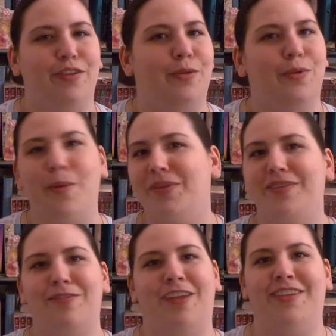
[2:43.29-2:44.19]
No one's
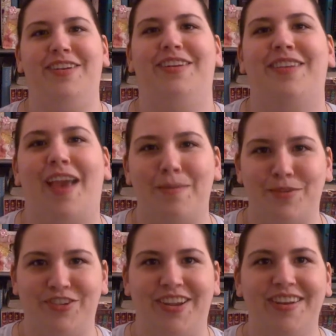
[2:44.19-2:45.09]
invented a time
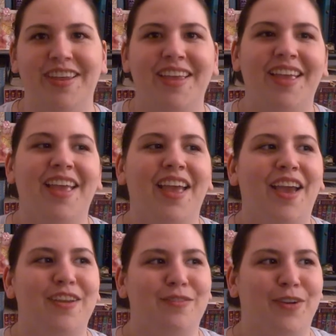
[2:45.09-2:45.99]
machine,
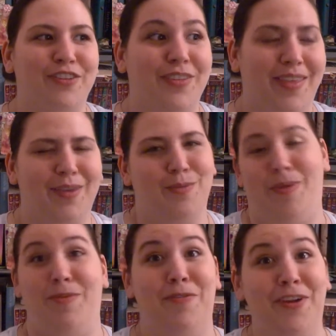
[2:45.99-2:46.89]
unfortunately, or
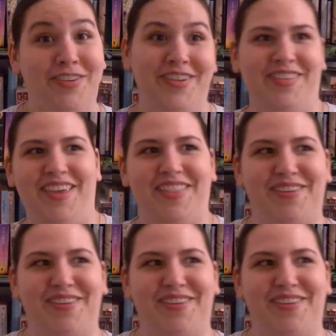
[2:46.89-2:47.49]
maybe fortunately.